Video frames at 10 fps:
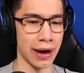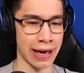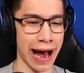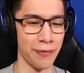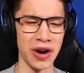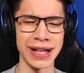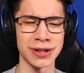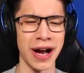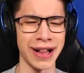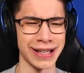Okay, I'm really
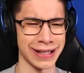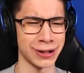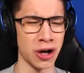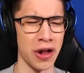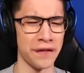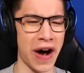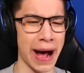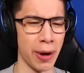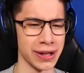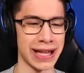struggling to control the
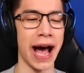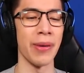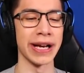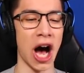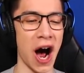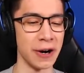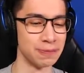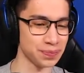fireballs. There we go.